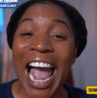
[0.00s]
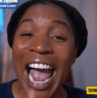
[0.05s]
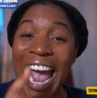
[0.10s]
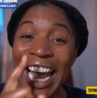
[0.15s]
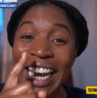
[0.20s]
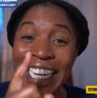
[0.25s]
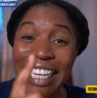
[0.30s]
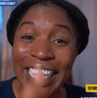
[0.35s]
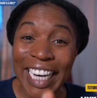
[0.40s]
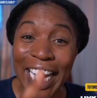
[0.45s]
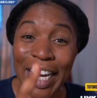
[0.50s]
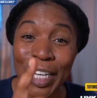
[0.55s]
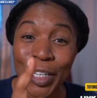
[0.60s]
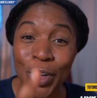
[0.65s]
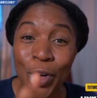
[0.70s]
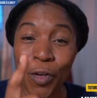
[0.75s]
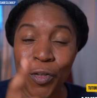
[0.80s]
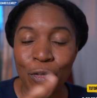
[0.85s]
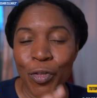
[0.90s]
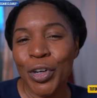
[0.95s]
and get
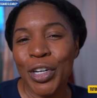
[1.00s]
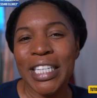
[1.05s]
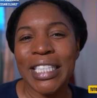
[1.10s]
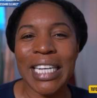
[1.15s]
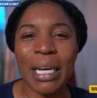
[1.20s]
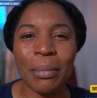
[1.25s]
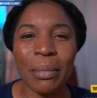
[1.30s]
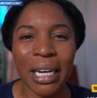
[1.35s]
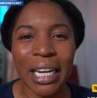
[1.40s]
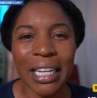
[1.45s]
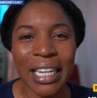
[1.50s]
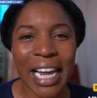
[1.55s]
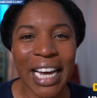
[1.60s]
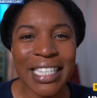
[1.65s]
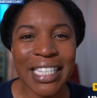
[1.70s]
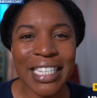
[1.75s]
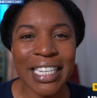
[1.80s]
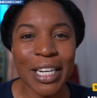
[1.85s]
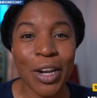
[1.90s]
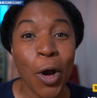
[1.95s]
your free 10 minute
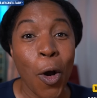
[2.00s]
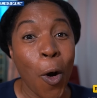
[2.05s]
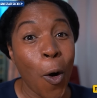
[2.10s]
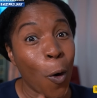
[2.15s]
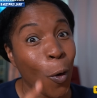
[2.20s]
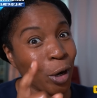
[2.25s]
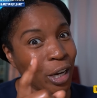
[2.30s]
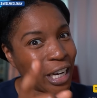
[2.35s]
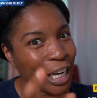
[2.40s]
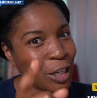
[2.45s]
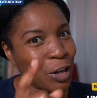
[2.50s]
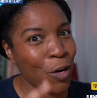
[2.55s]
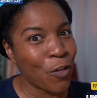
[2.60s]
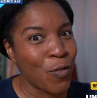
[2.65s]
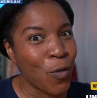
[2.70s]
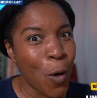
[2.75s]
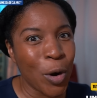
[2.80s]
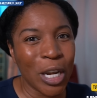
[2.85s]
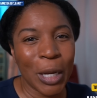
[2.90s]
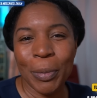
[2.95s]
lesson or get your
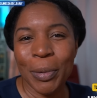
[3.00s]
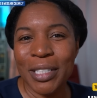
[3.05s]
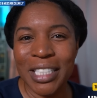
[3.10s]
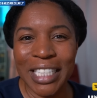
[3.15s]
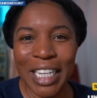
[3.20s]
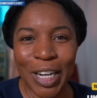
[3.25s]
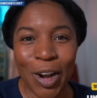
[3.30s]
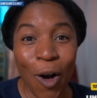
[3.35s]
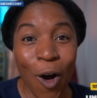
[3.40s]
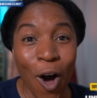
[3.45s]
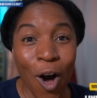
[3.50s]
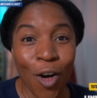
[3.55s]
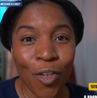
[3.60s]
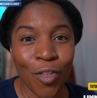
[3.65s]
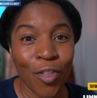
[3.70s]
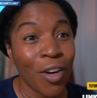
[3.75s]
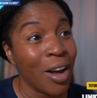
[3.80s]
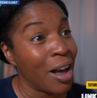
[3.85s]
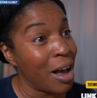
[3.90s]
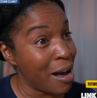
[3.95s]
40%
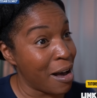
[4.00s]
off